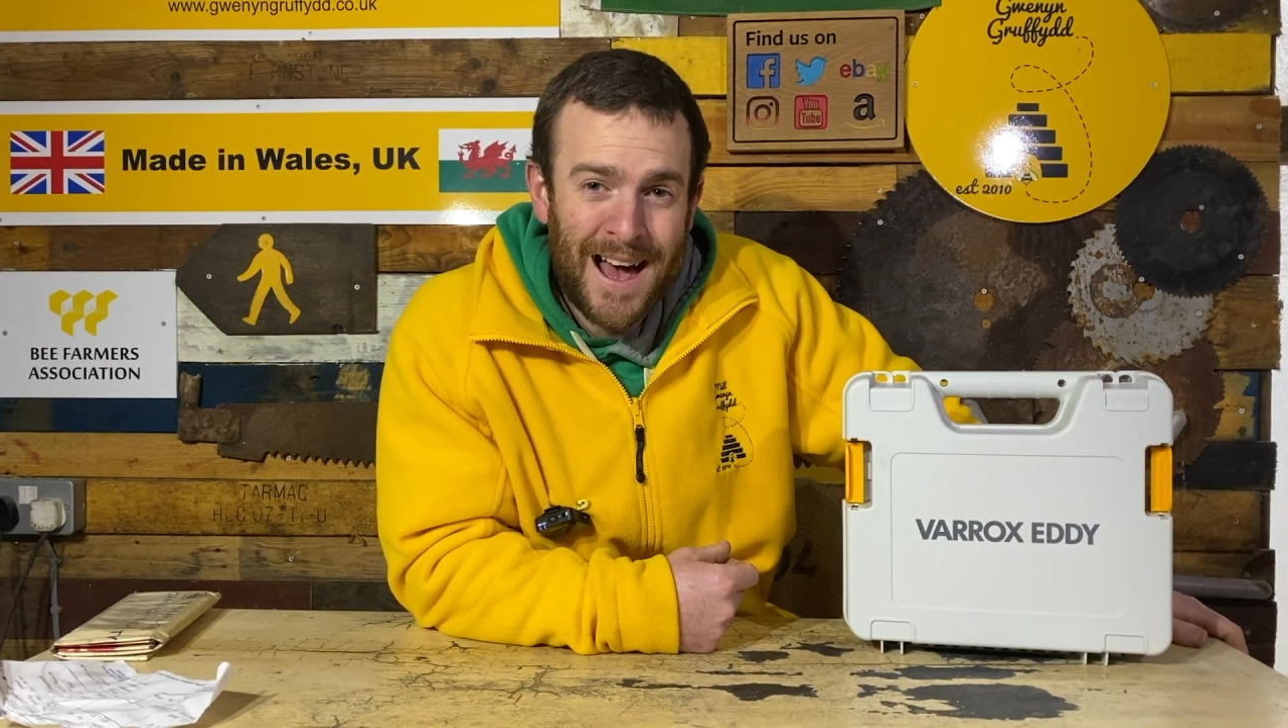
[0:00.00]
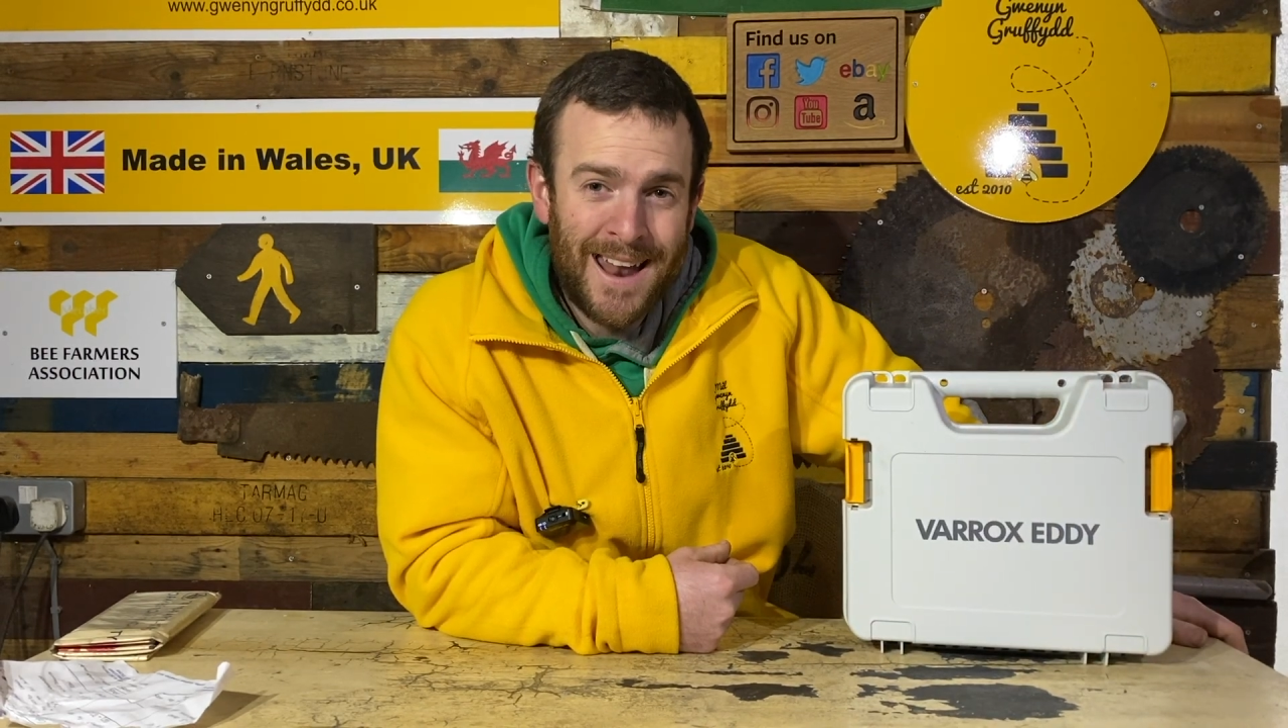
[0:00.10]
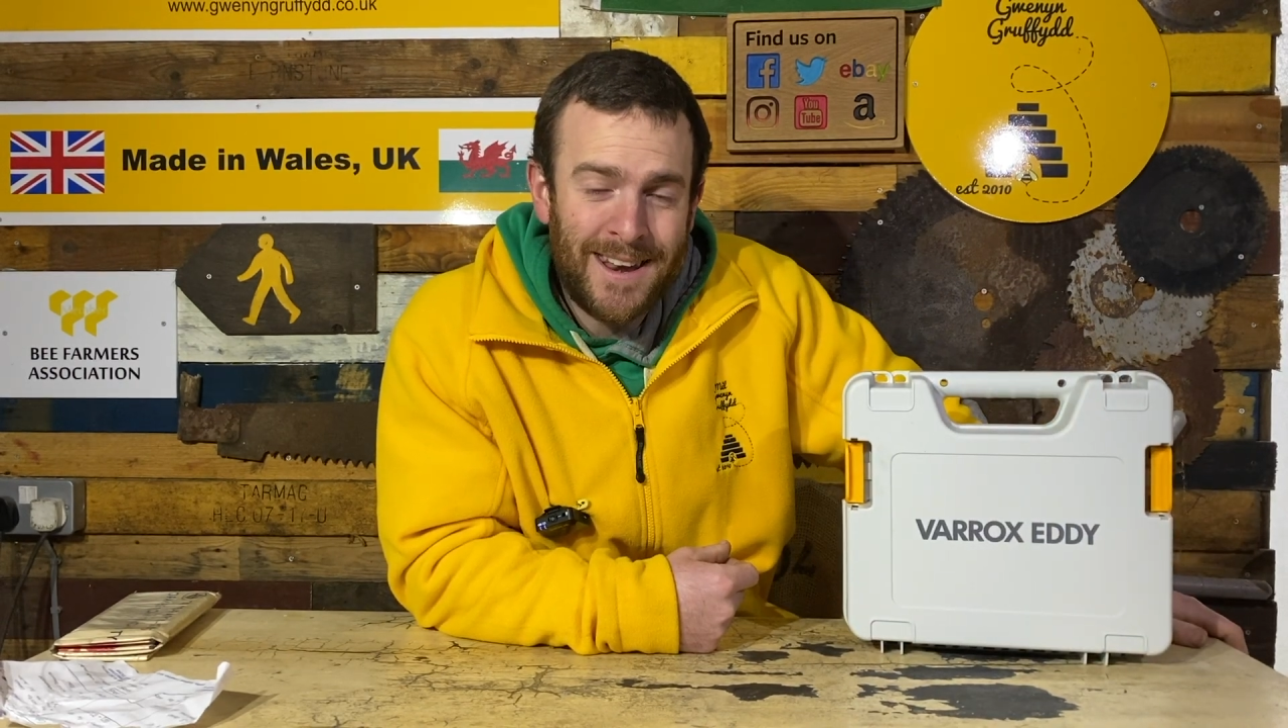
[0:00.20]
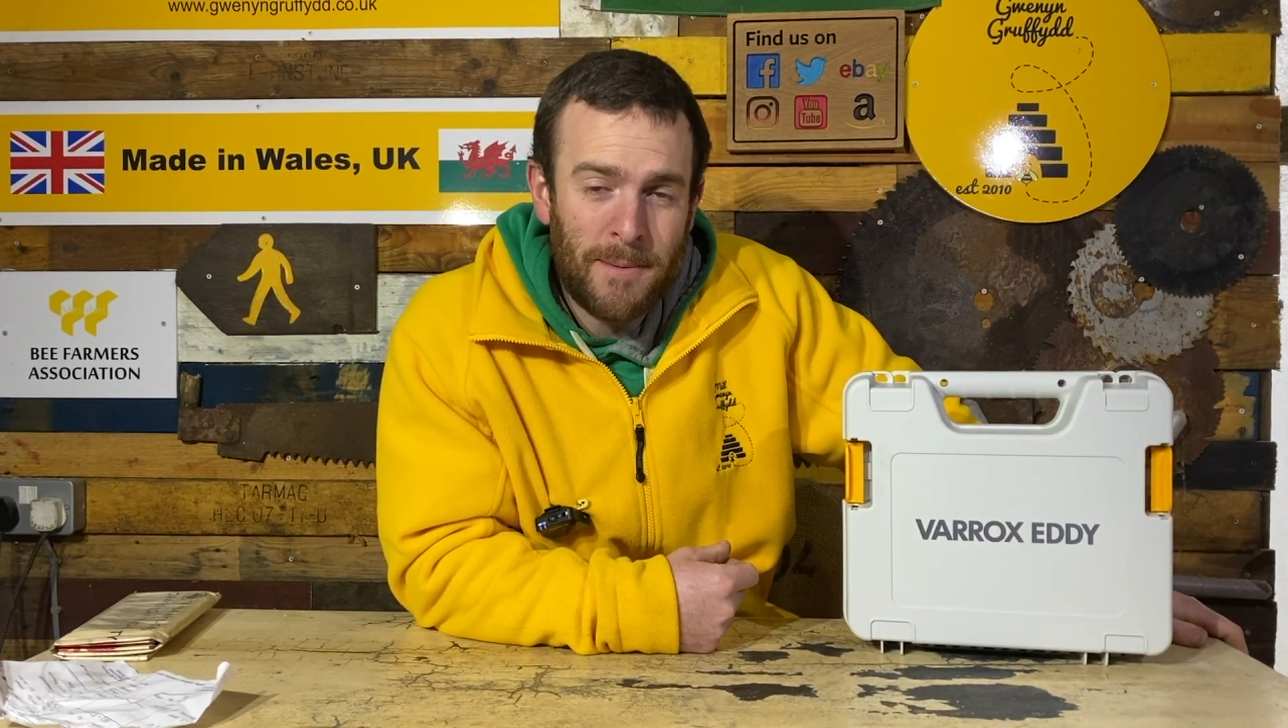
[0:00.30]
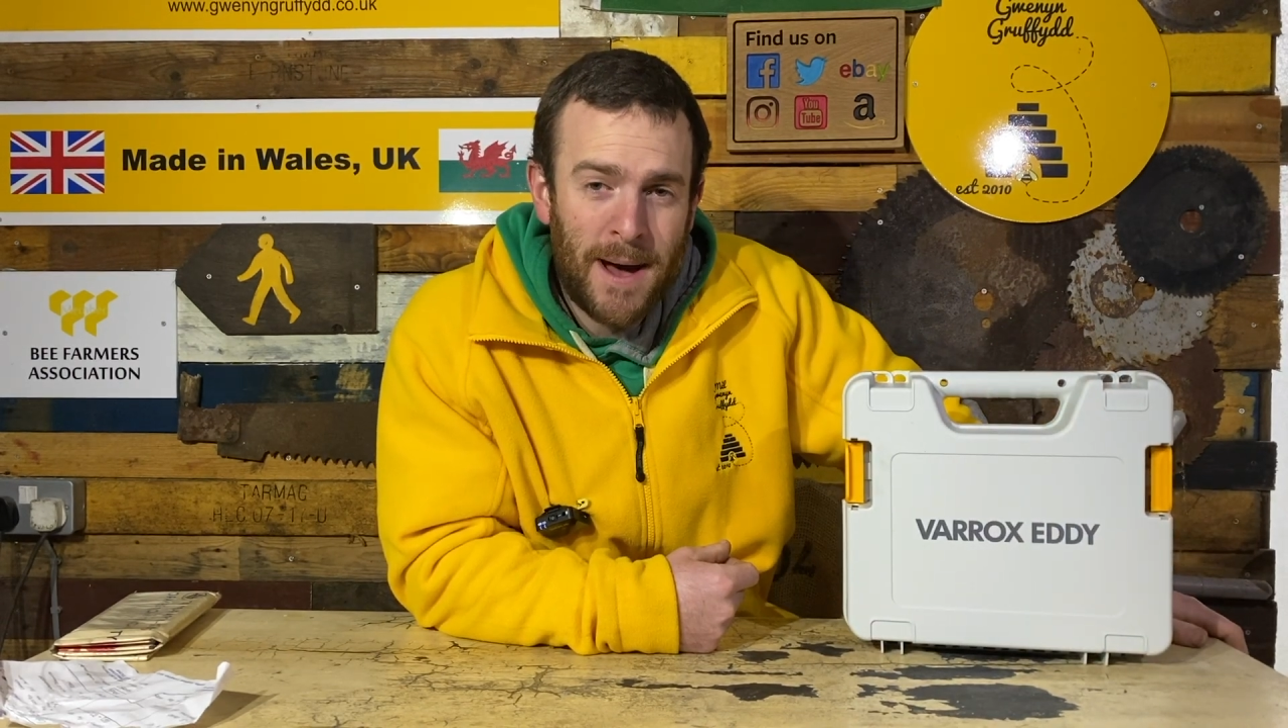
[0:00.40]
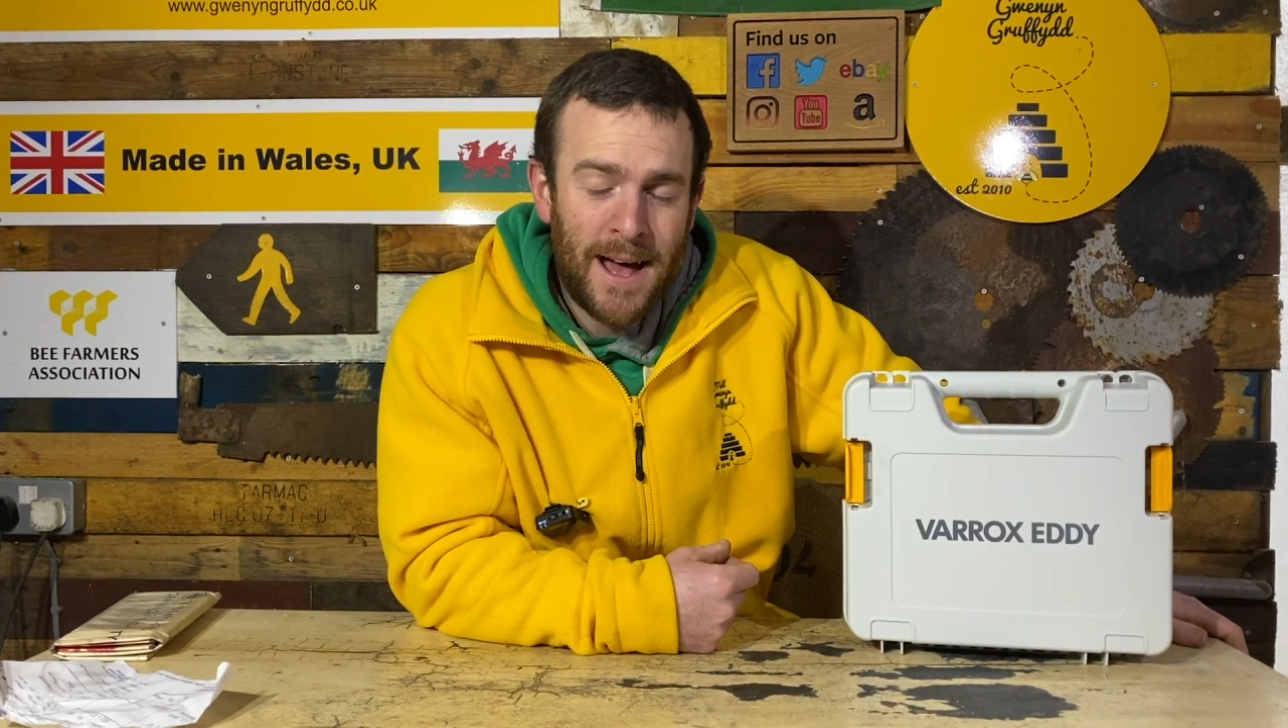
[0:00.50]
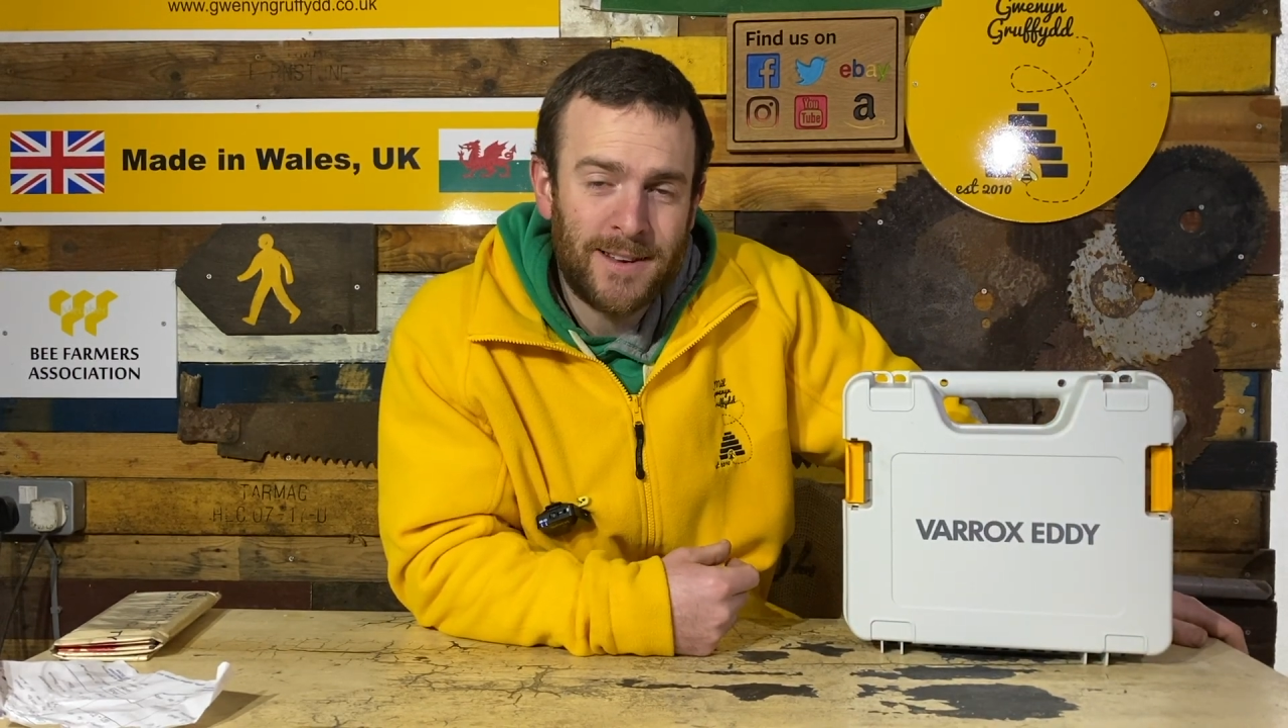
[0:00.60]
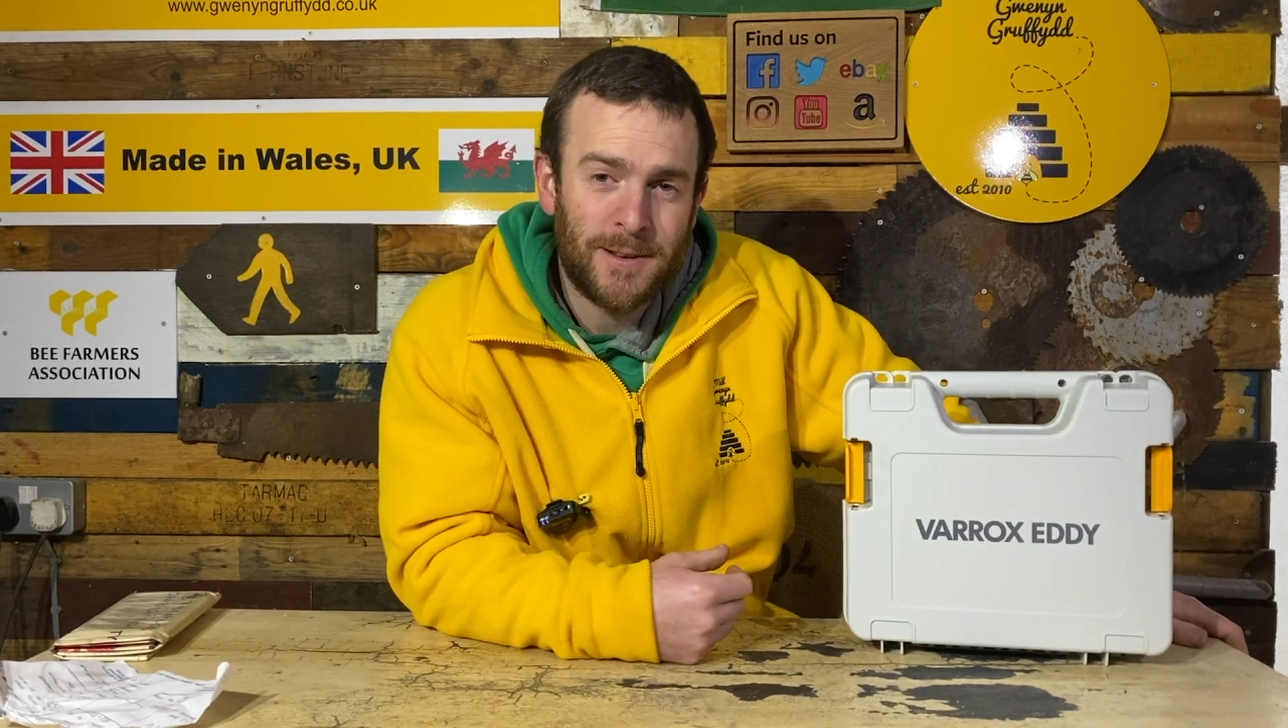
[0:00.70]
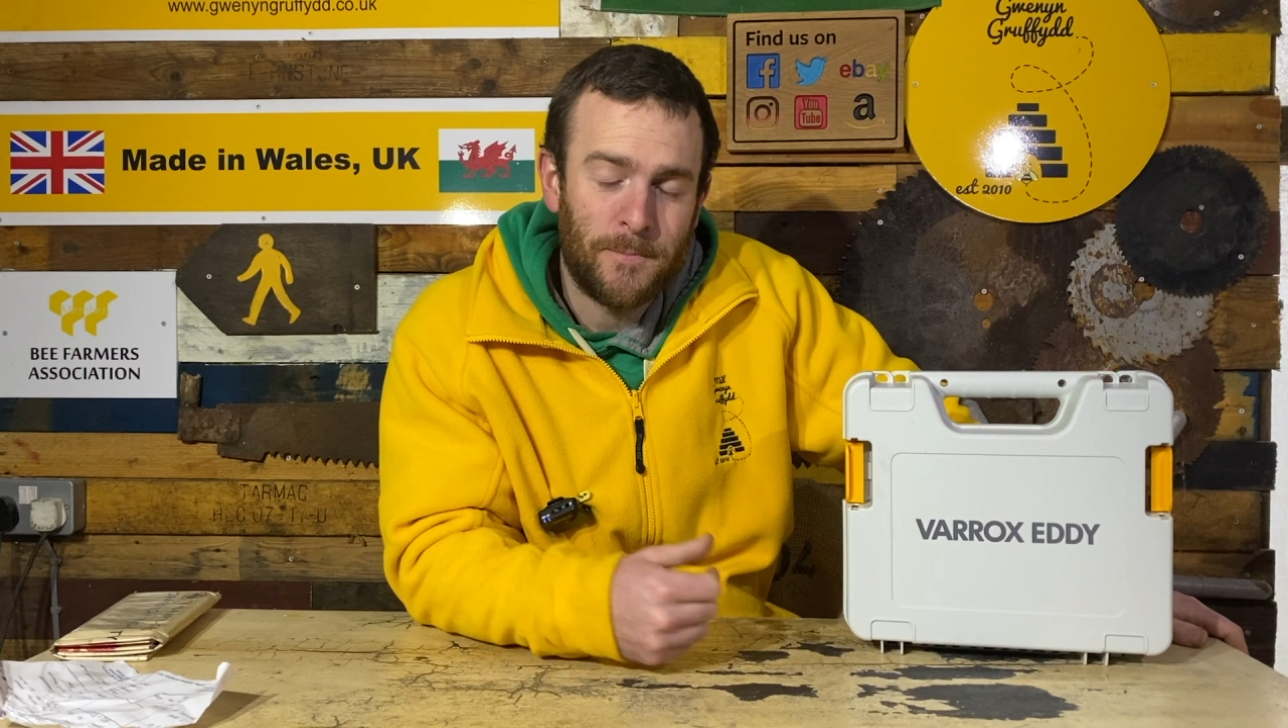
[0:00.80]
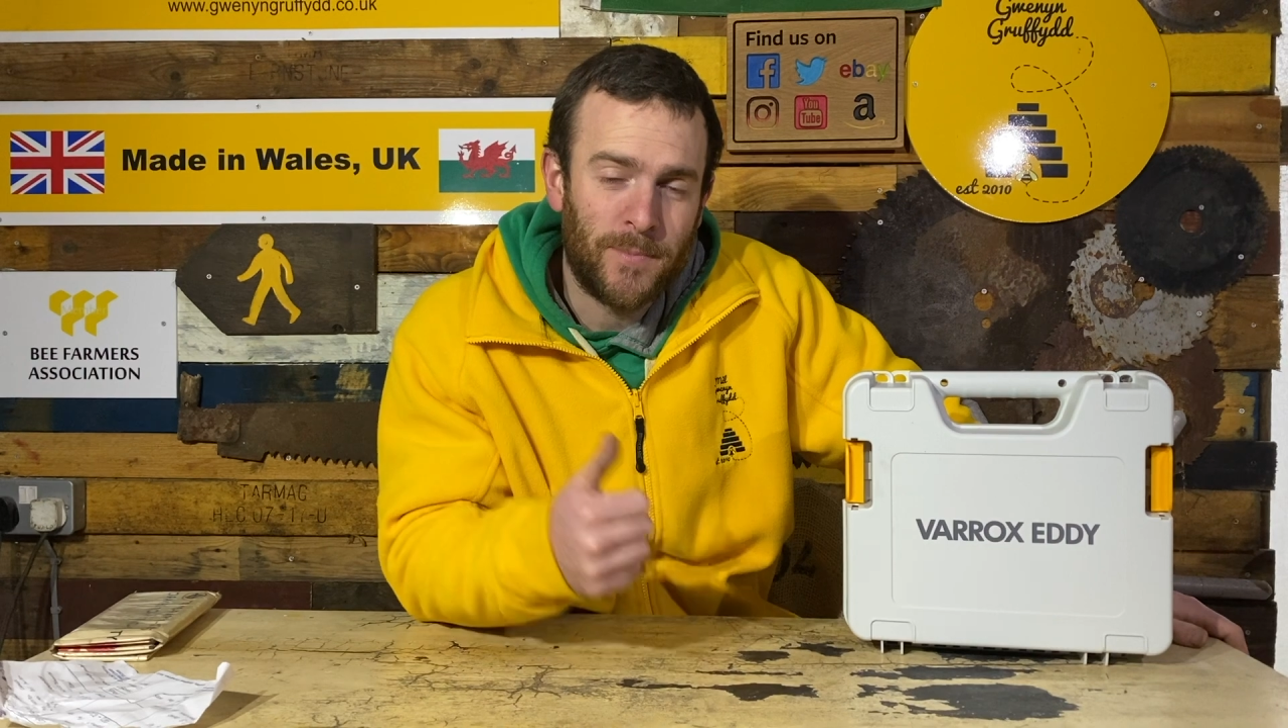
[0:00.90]

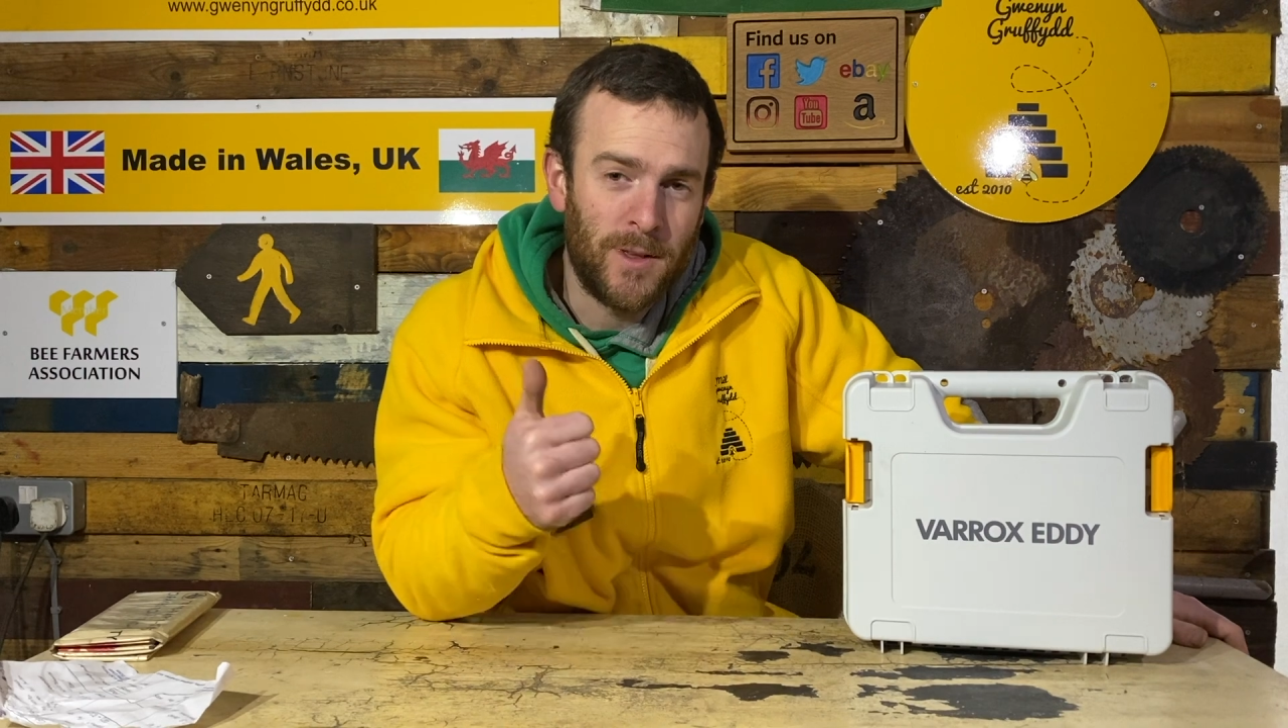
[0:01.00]
Andermatt.